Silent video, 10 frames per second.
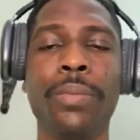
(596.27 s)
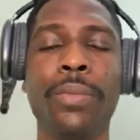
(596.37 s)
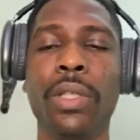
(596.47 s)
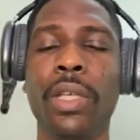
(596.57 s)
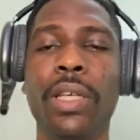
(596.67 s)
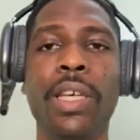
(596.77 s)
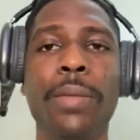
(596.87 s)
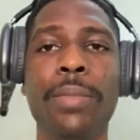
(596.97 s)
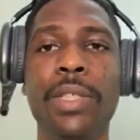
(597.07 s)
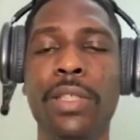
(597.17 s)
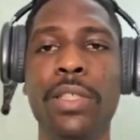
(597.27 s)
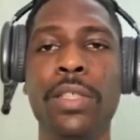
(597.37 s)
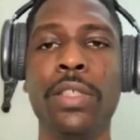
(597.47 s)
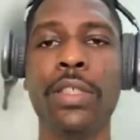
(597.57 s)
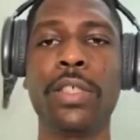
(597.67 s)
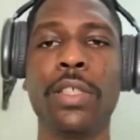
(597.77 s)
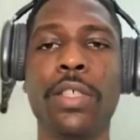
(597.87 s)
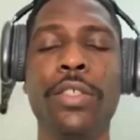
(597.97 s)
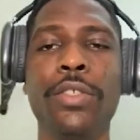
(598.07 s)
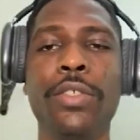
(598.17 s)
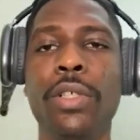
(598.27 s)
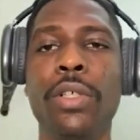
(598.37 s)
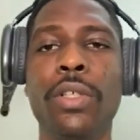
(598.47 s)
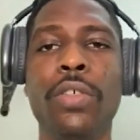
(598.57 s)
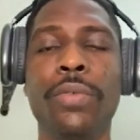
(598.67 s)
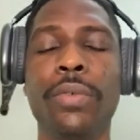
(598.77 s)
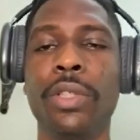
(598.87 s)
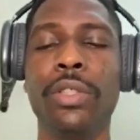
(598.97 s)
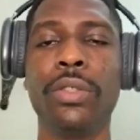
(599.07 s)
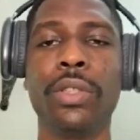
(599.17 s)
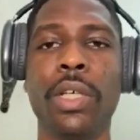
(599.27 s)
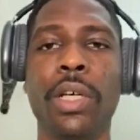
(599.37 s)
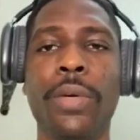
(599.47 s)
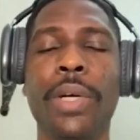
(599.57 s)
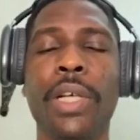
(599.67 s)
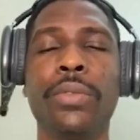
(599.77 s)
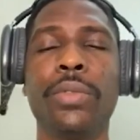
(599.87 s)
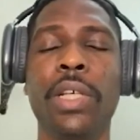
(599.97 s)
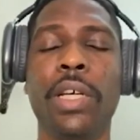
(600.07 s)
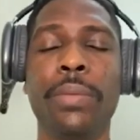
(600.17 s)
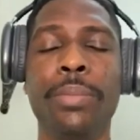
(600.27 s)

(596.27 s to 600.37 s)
They could get missing. a lot of issues are arising with that.